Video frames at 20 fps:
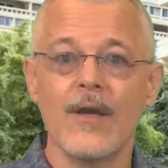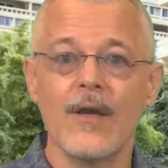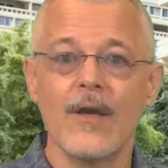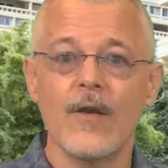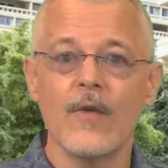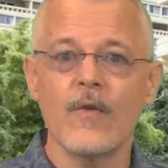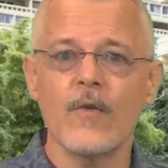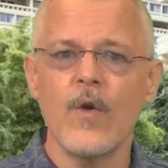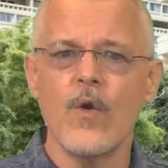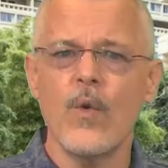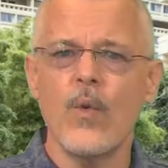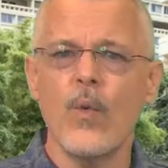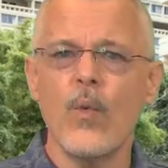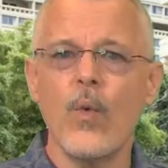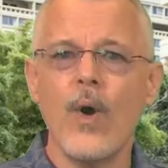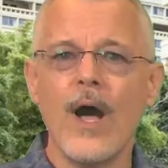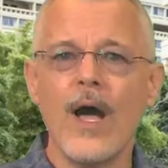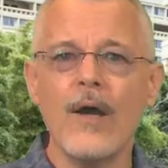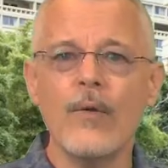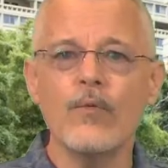So
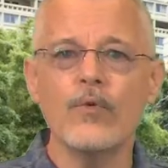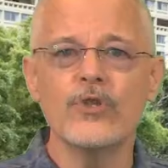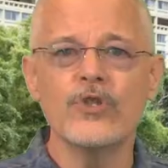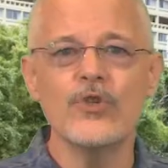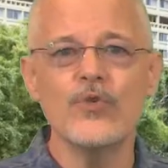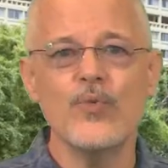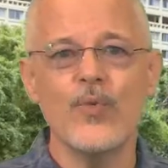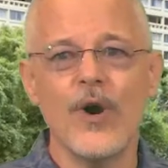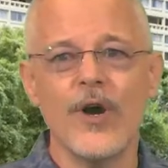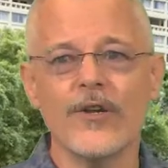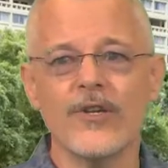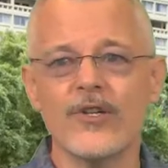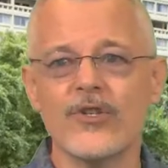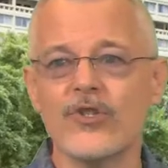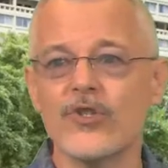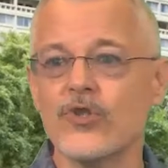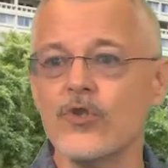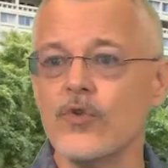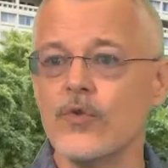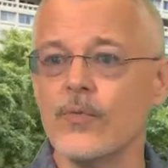why would you want to
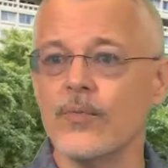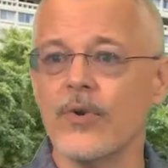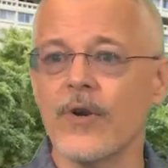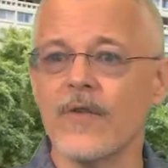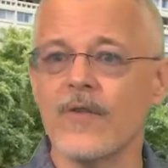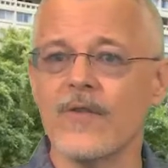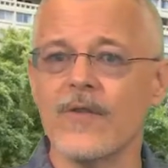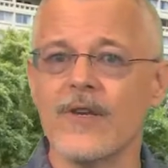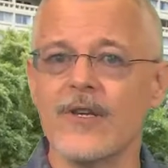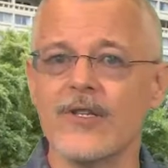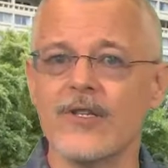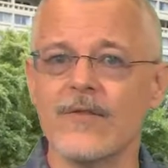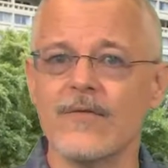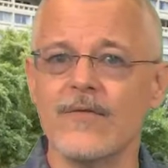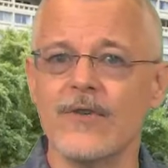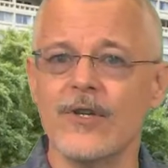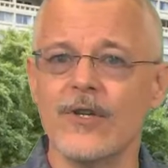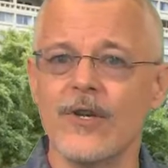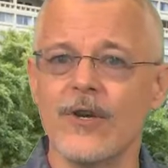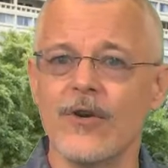shoot presentation
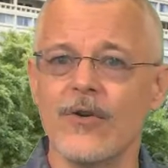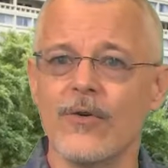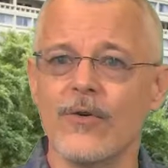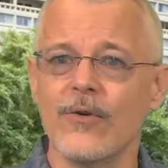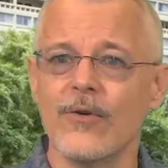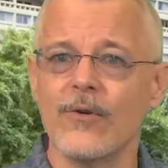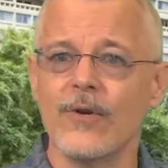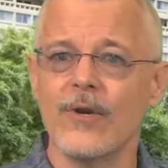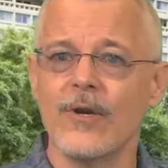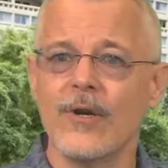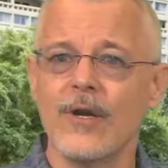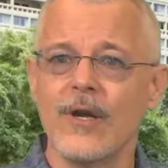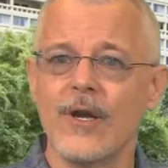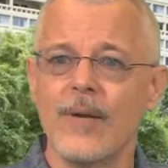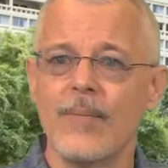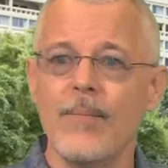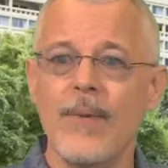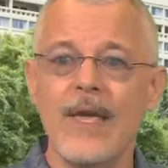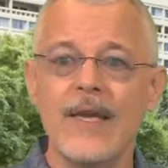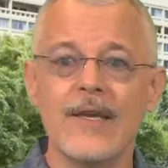video?
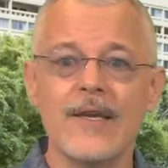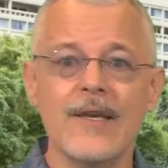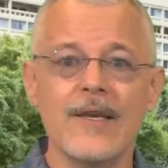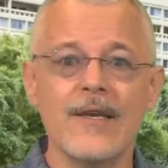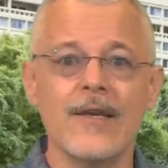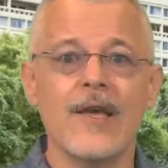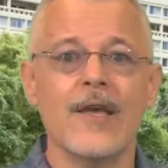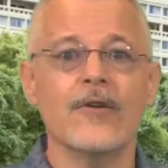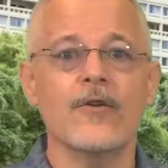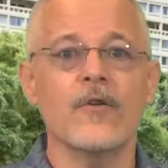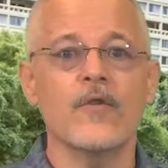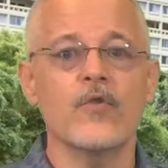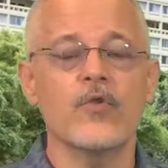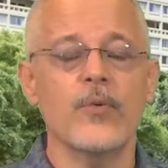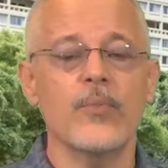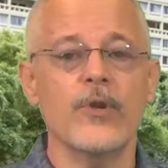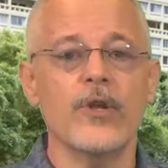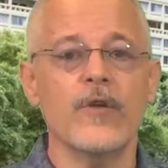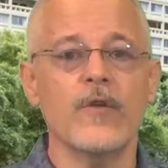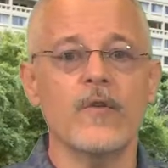Making and
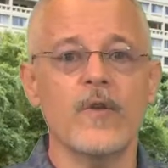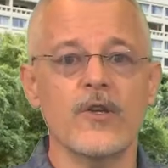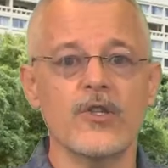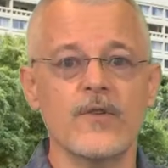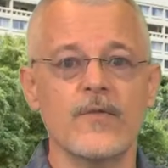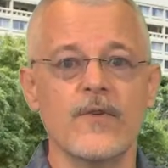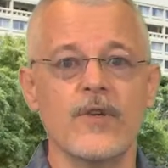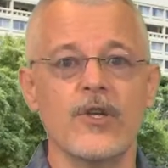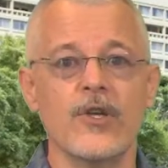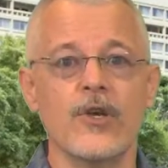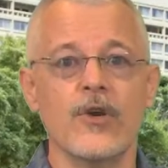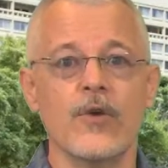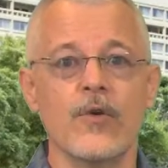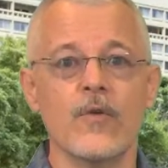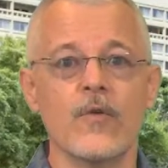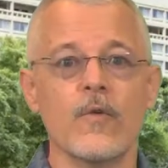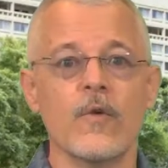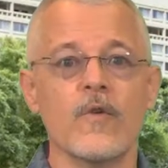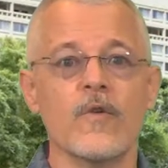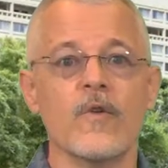distributing such
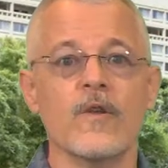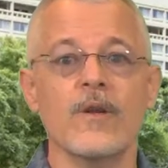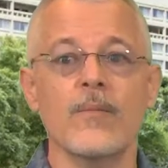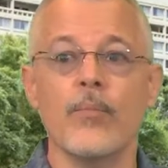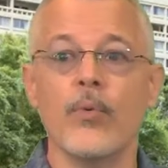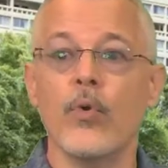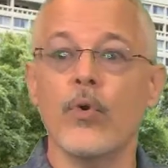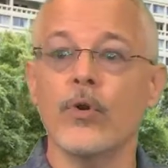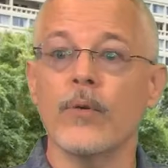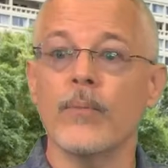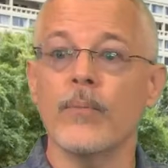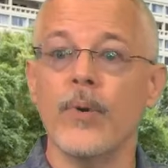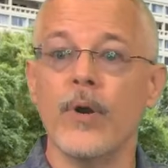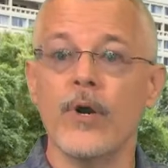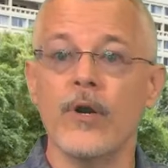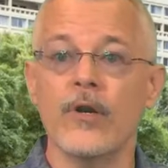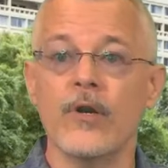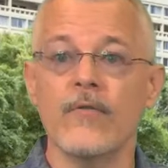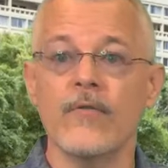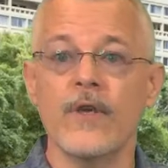videos is an important
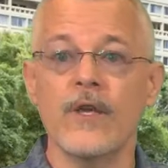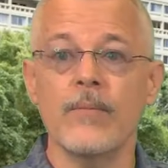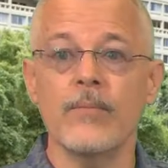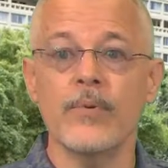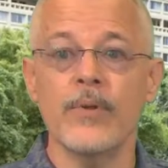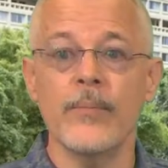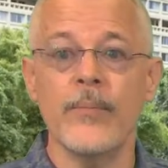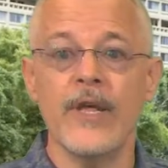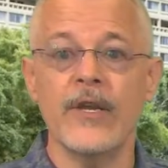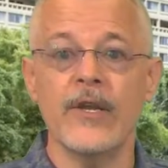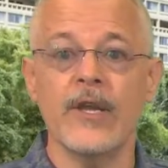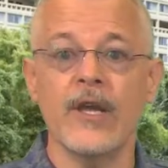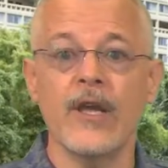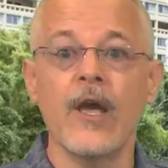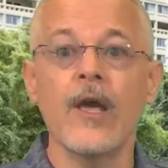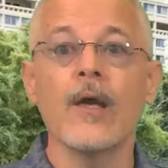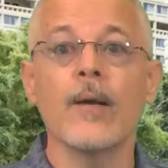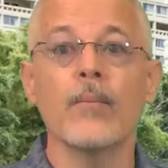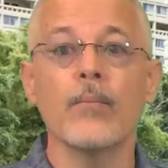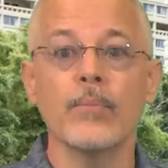part of implementing
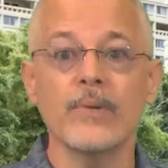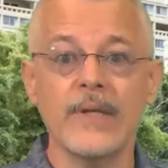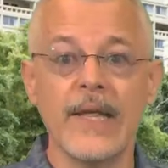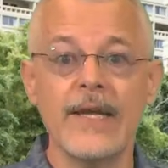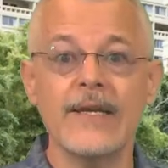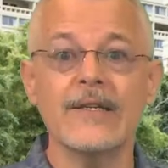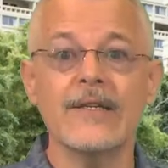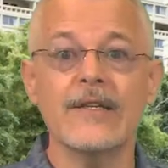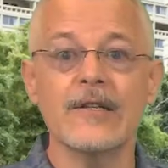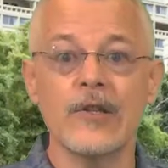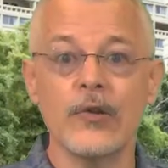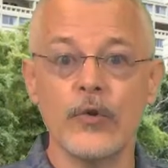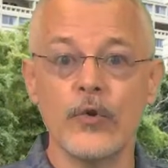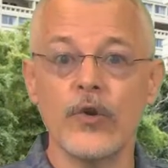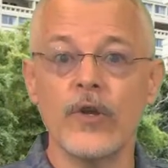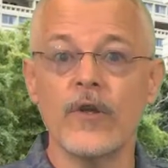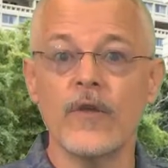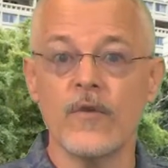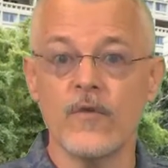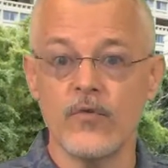blended
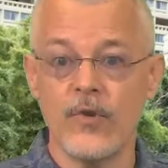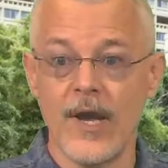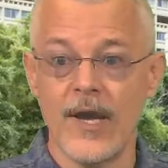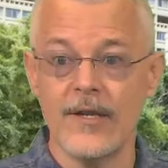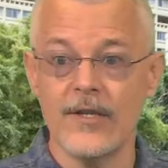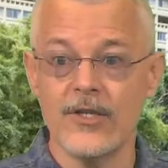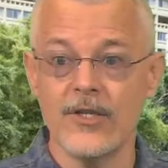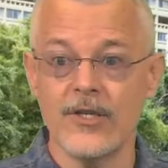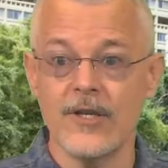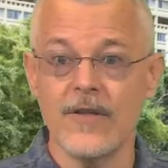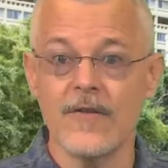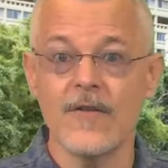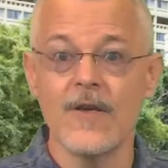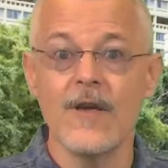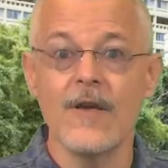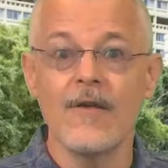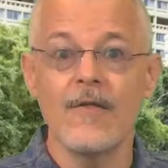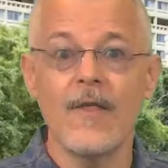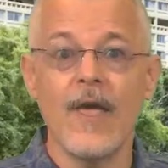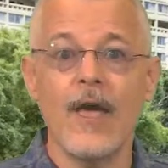learning strategies
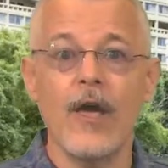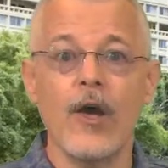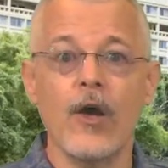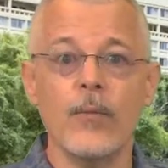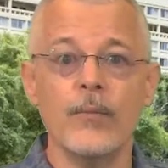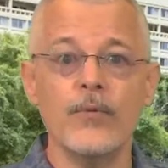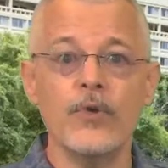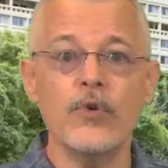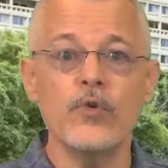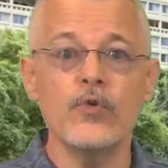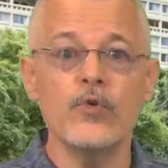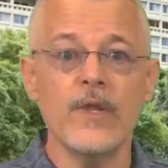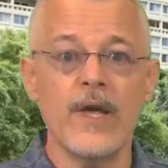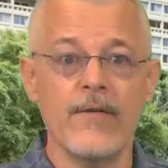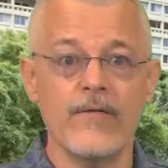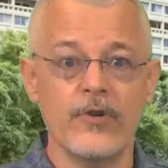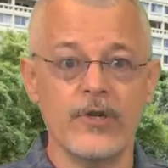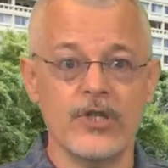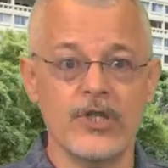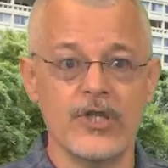that help you
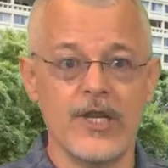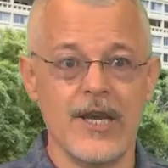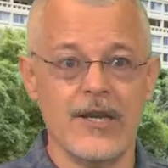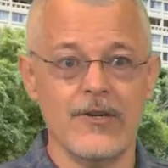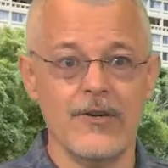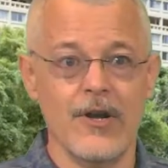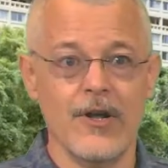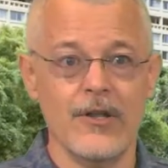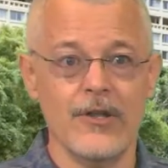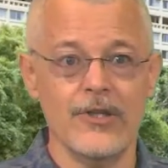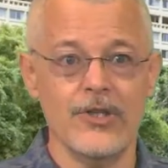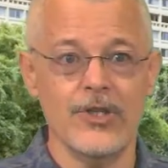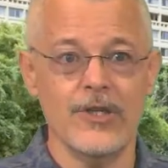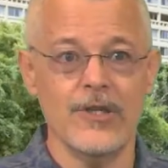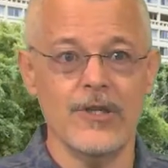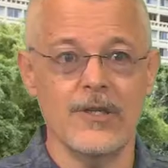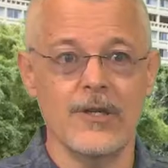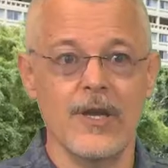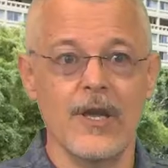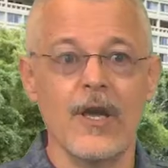leverage
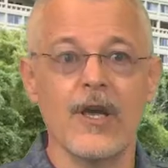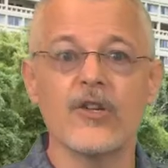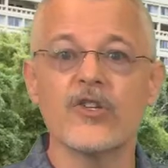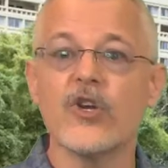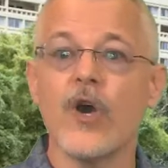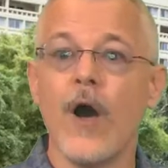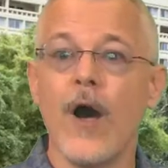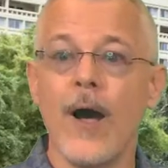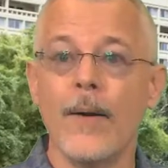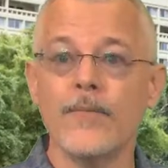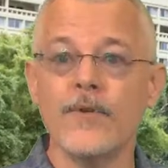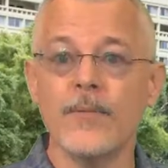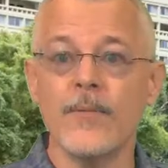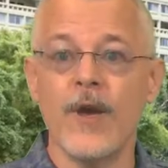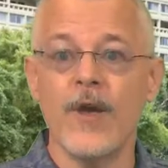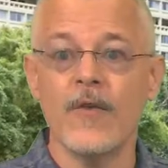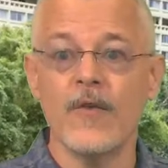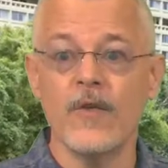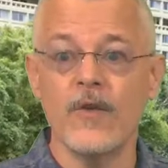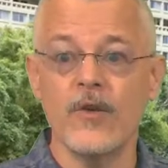technology to
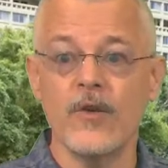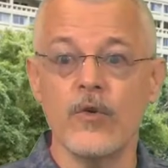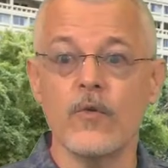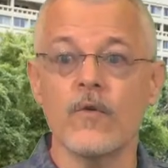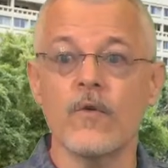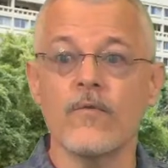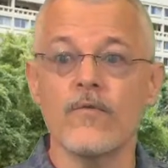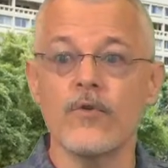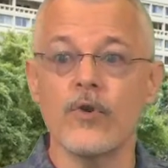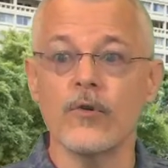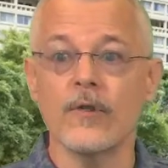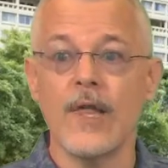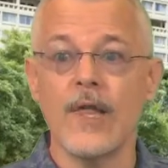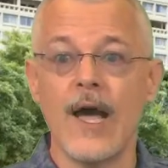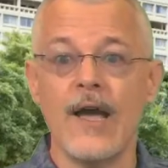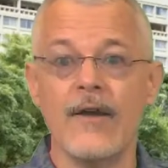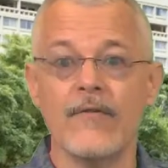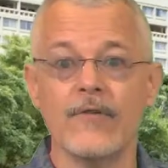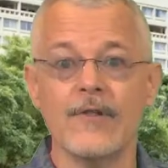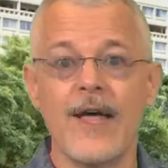optimize the use of your
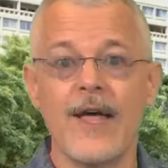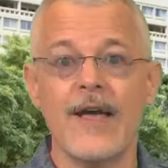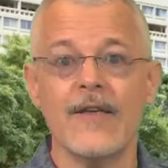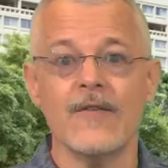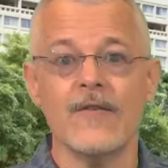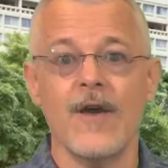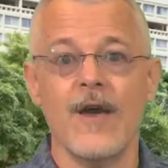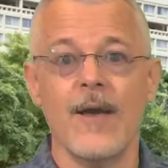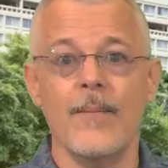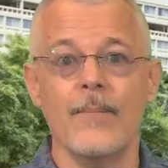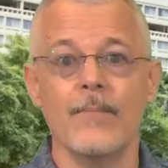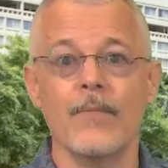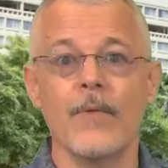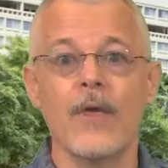live class time.